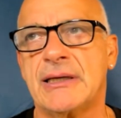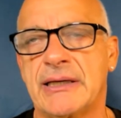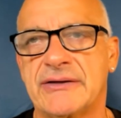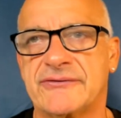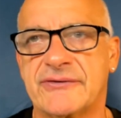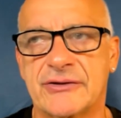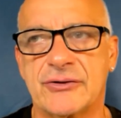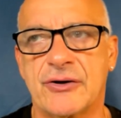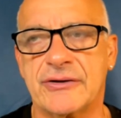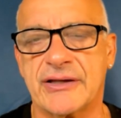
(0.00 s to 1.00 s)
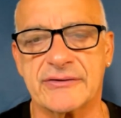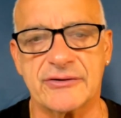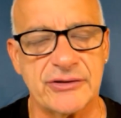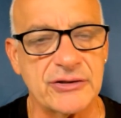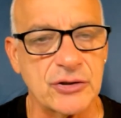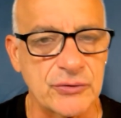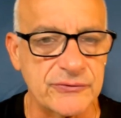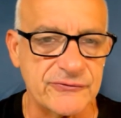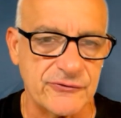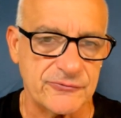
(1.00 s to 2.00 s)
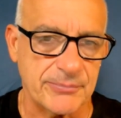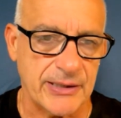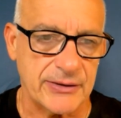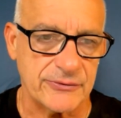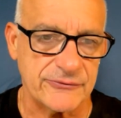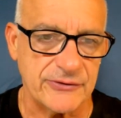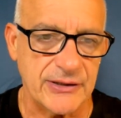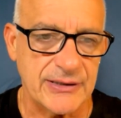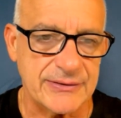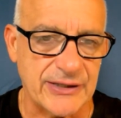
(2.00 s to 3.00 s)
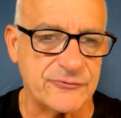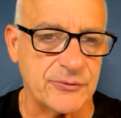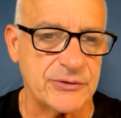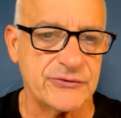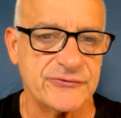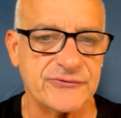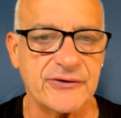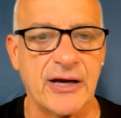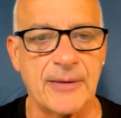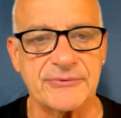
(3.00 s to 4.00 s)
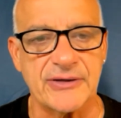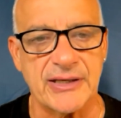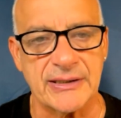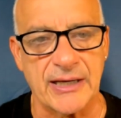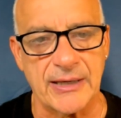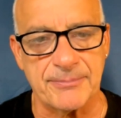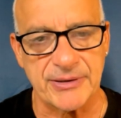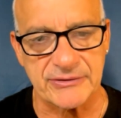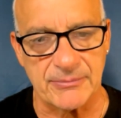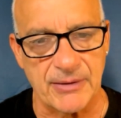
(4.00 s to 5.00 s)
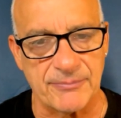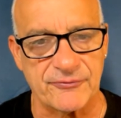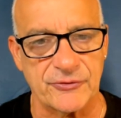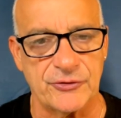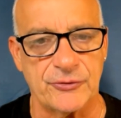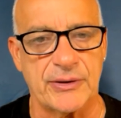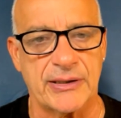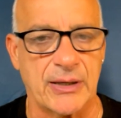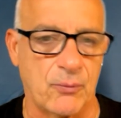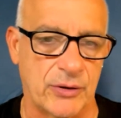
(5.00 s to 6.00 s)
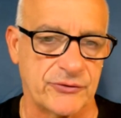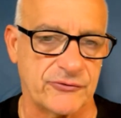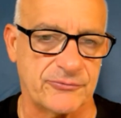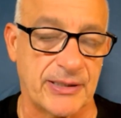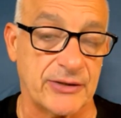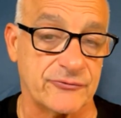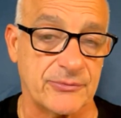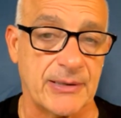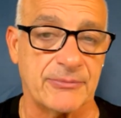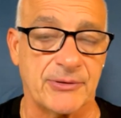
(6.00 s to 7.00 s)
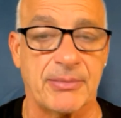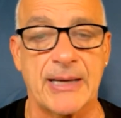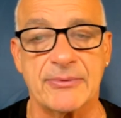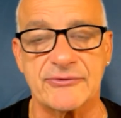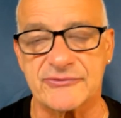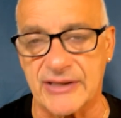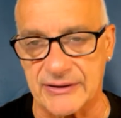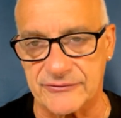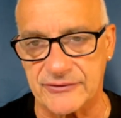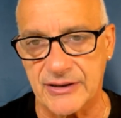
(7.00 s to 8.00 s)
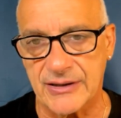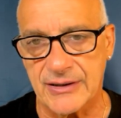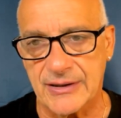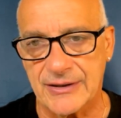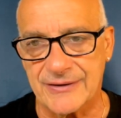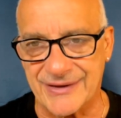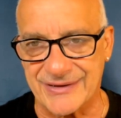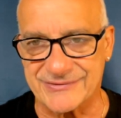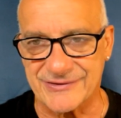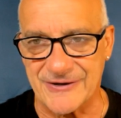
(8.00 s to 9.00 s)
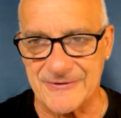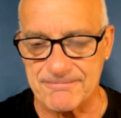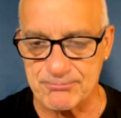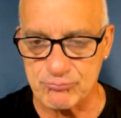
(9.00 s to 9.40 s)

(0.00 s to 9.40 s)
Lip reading: and he said, no, that you didn't lose those battles. That's when you stopped and I picked them up for you and I won those battles. Remember, the Bible says that, the